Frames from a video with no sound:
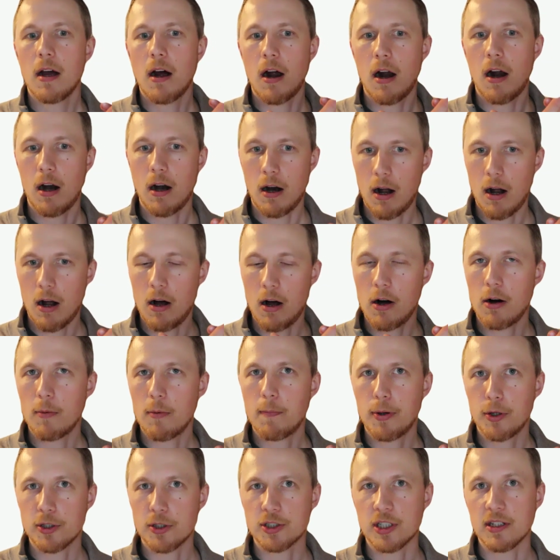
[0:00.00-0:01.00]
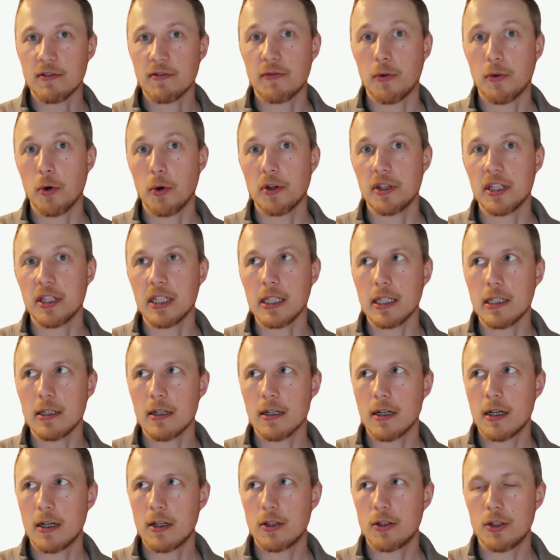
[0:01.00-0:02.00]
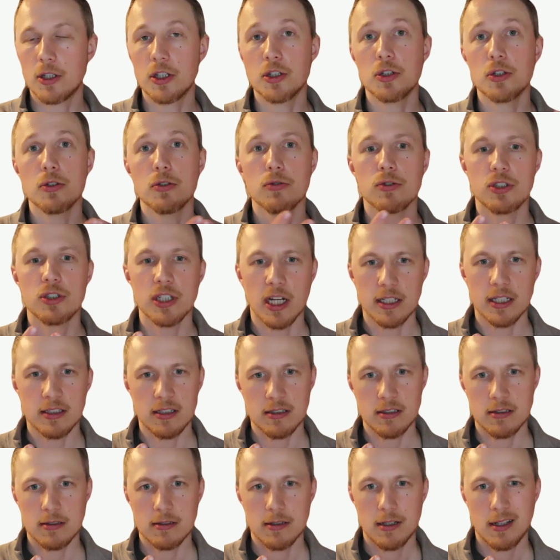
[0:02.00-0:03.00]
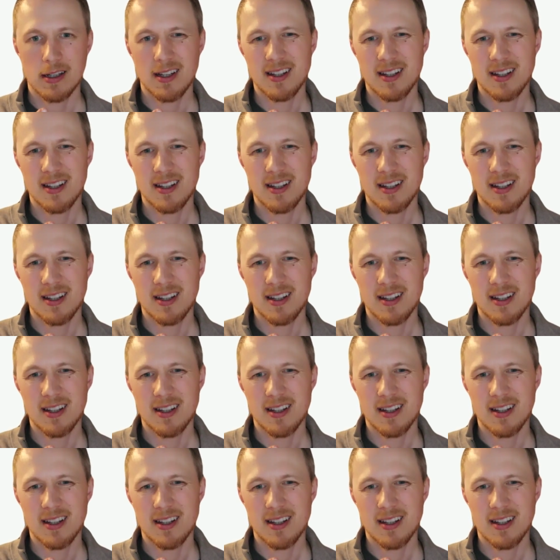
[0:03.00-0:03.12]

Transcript: are all pushing for the new judges